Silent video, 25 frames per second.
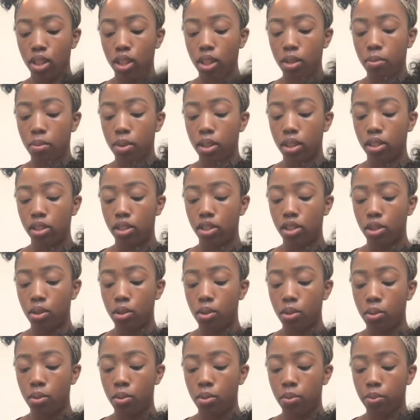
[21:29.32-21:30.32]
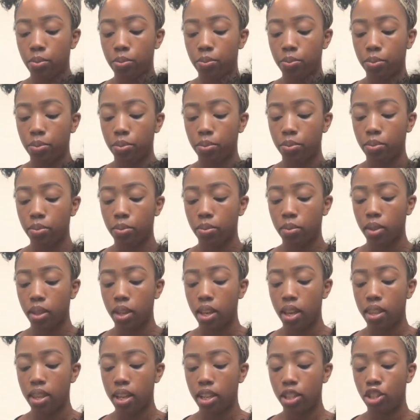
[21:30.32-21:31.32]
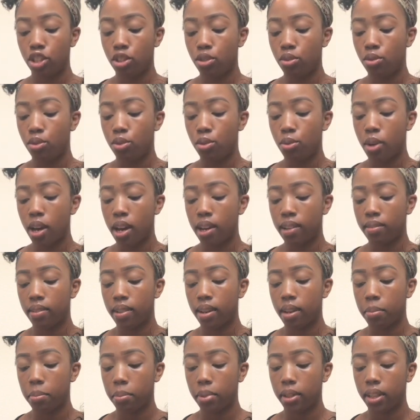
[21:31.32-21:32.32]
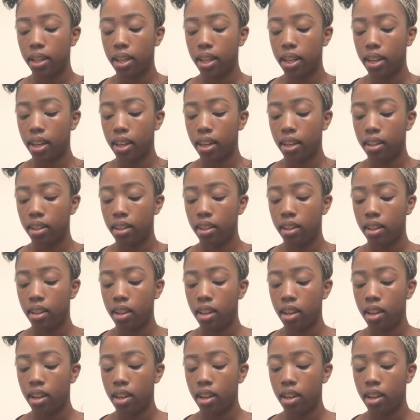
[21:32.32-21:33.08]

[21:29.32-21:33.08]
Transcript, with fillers: really want to do and that you do have a plan.